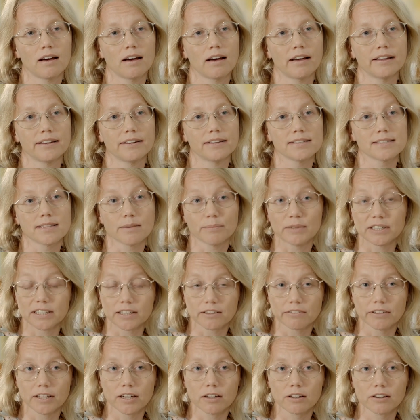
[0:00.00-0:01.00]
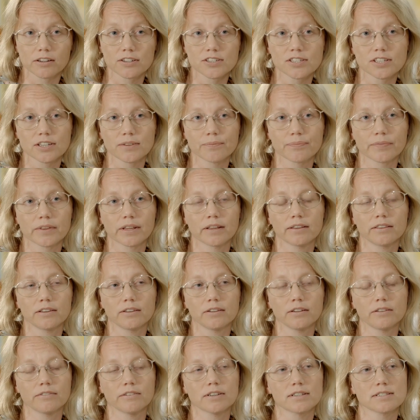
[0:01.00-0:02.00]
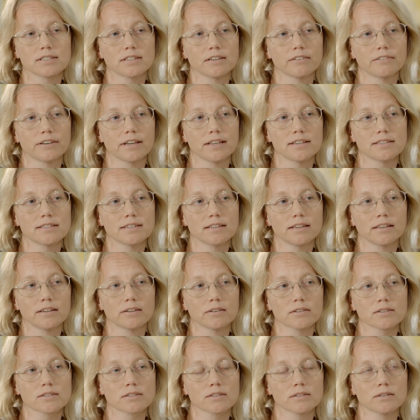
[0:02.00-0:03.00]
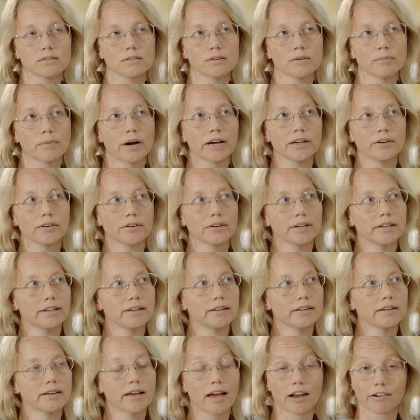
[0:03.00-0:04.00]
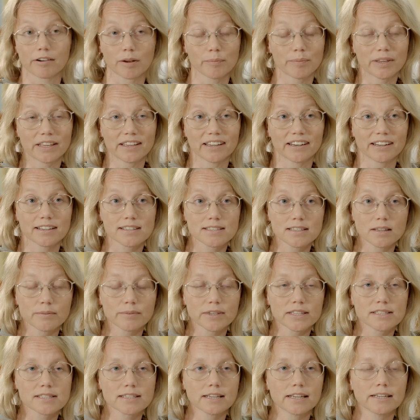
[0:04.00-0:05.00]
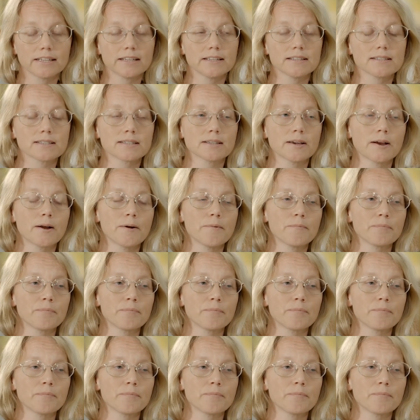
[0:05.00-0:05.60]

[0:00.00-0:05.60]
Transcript: and Semitic philology at the University of Helsinki, also a minor in Arabic and Islamic studies